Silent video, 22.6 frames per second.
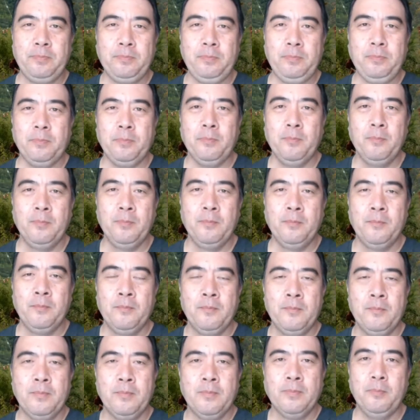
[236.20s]

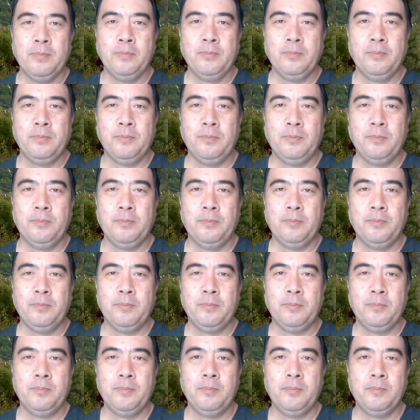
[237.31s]

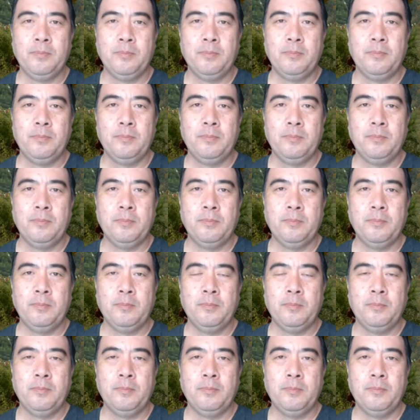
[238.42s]

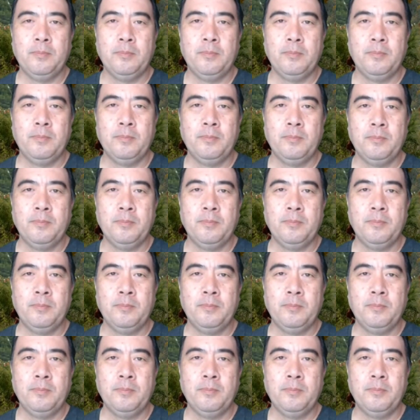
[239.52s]
(not speaking)